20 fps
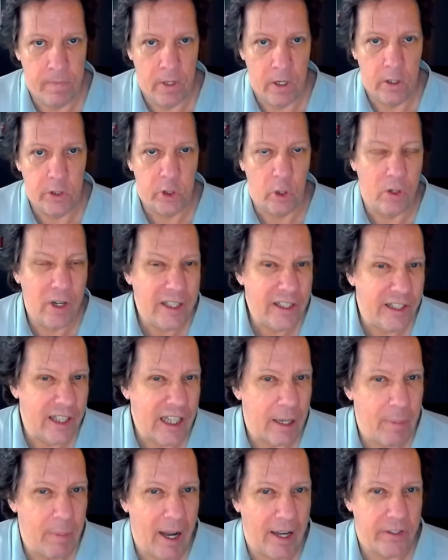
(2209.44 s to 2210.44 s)
So let's think
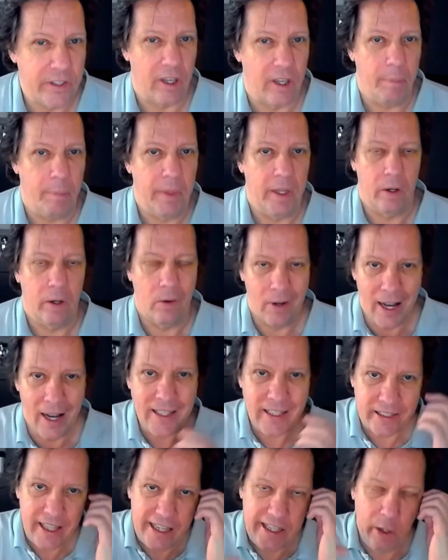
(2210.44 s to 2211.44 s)
about something.
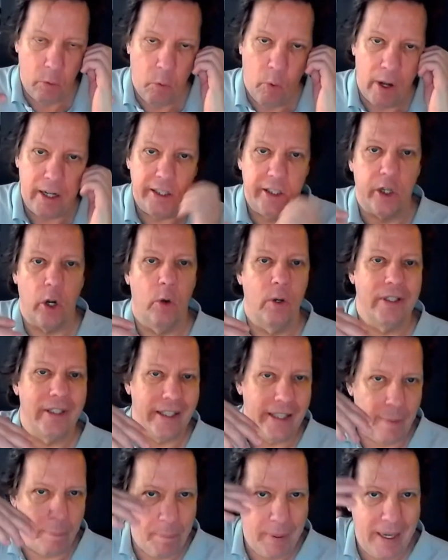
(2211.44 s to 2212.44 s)
Let's say you wanted to go into
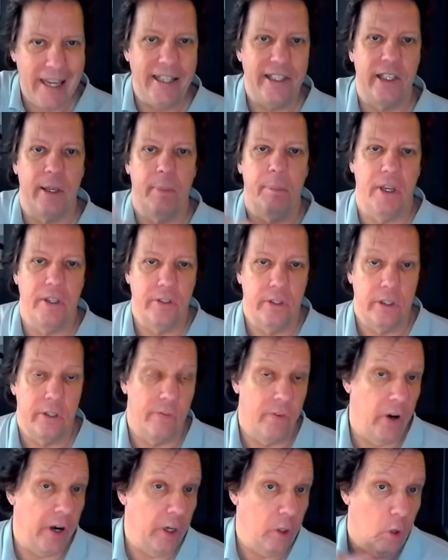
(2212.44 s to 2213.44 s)
the pizza business,
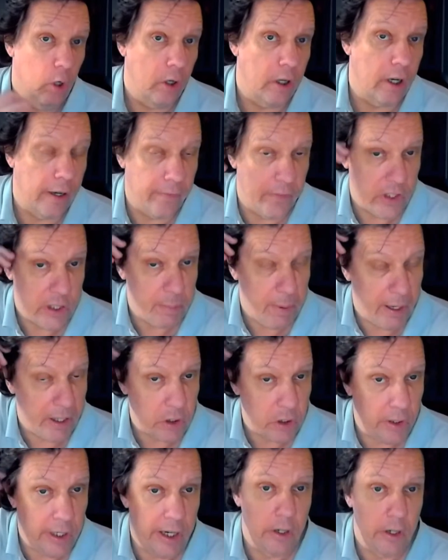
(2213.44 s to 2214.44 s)
very lucrative,
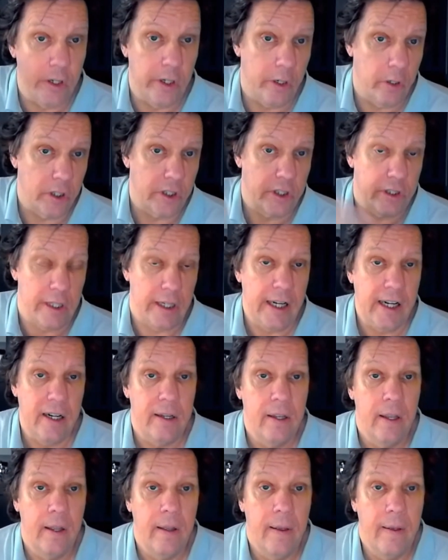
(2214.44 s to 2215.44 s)
especially here in New York City.
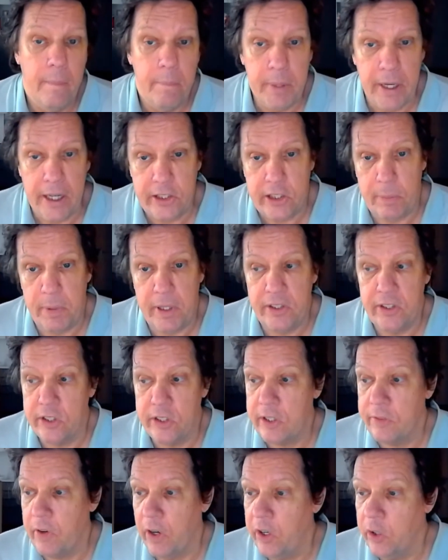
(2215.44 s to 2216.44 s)
Pizza business
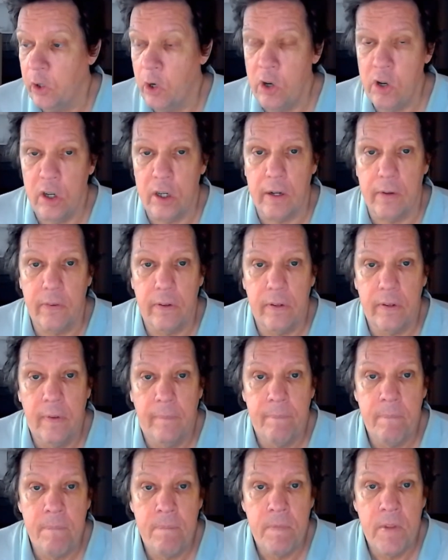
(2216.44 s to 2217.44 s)
is very lucrative
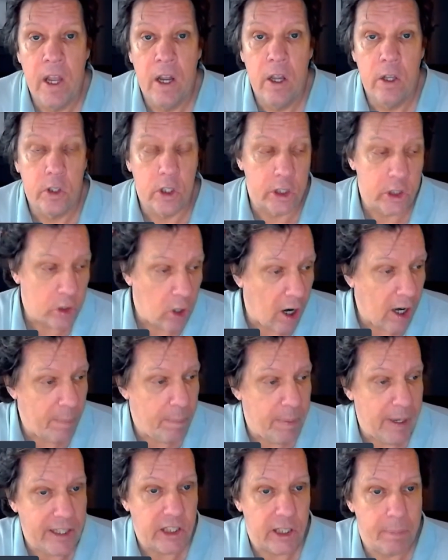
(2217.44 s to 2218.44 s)
to start a
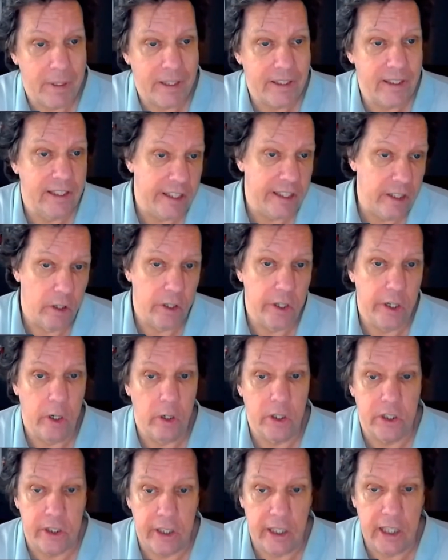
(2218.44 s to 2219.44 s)
pizza business here in New York
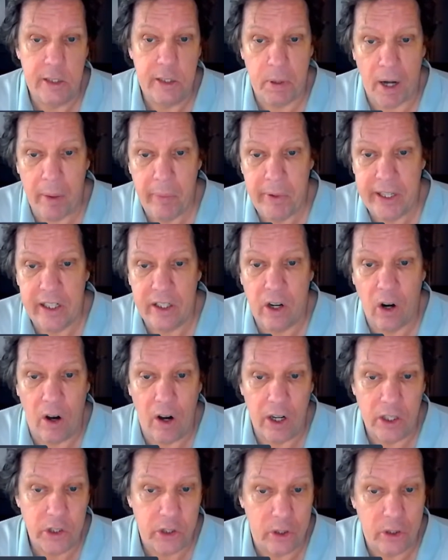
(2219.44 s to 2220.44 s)
City is probably going to
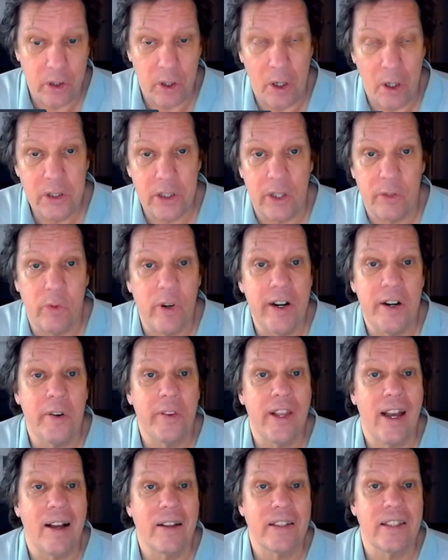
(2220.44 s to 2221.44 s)
cost you close to
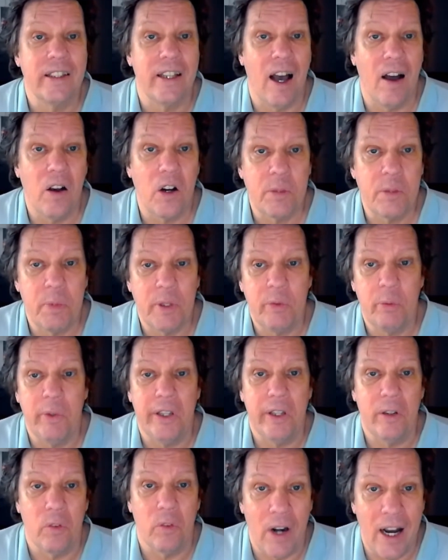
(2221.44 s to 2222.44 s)
$300,000 between
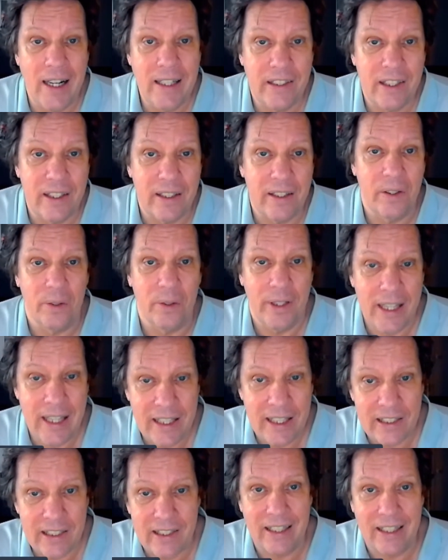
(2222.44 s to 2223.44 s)
the rent, the
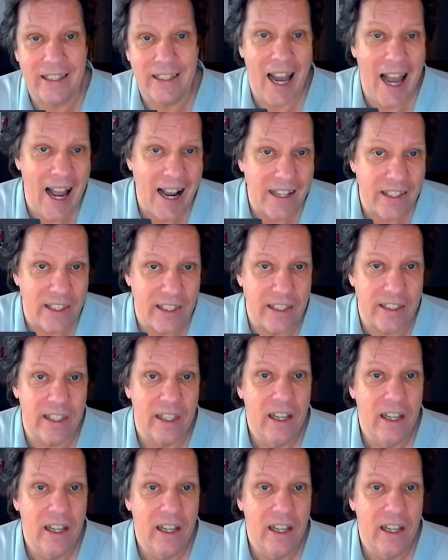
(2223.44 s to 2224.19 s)
lease, the taxes,